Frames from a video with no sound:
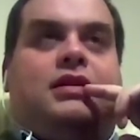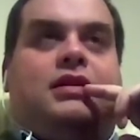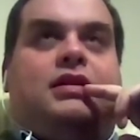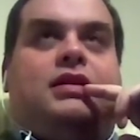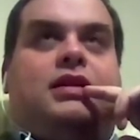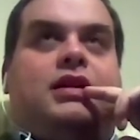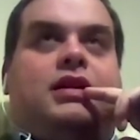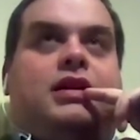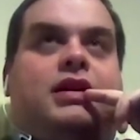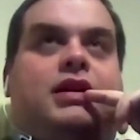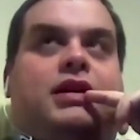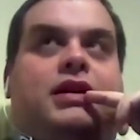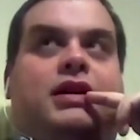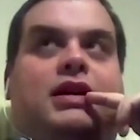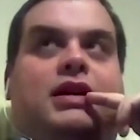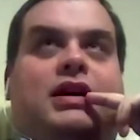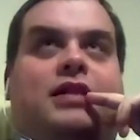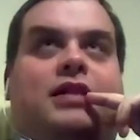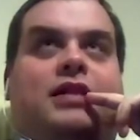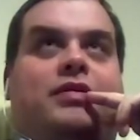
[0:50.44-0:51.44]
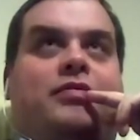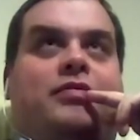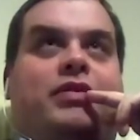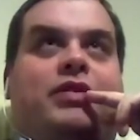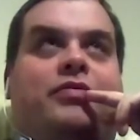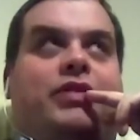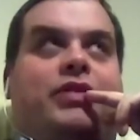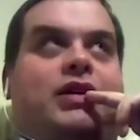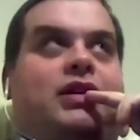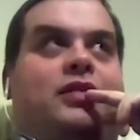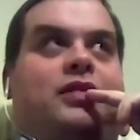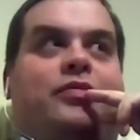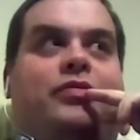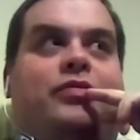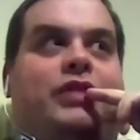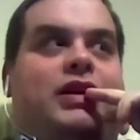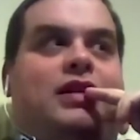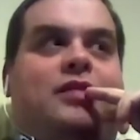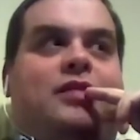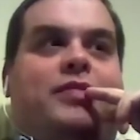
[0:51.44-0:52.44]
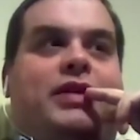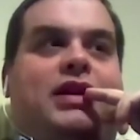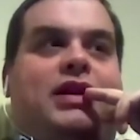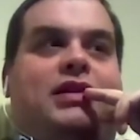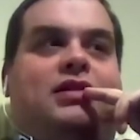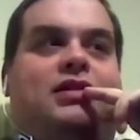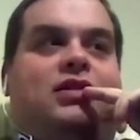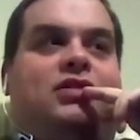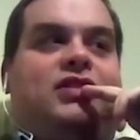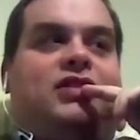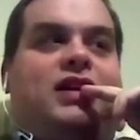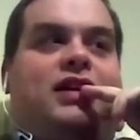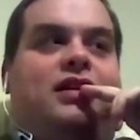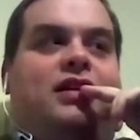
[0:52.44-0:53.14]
Yeah. I mean, we're gonna be locked down.